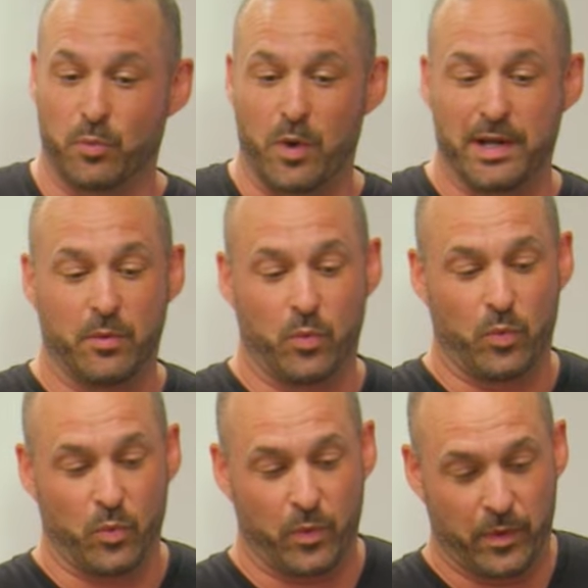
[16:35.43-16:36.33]
what,
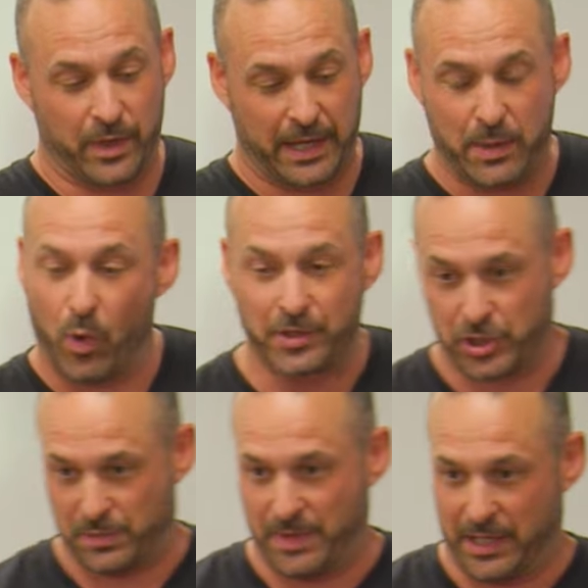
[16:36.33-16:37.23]
he
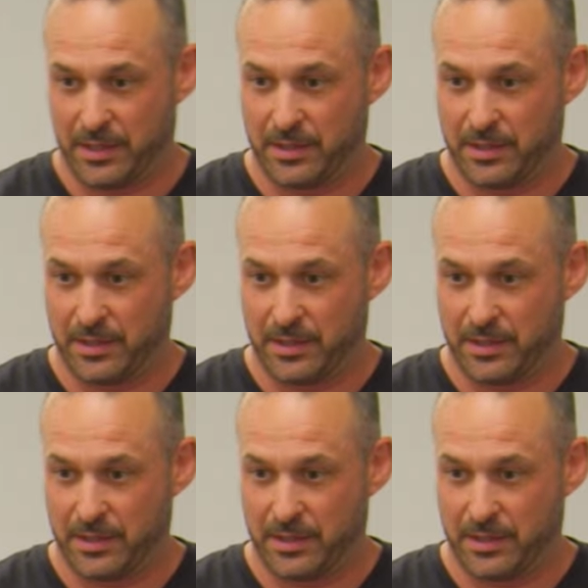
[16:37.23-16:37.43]
watches me,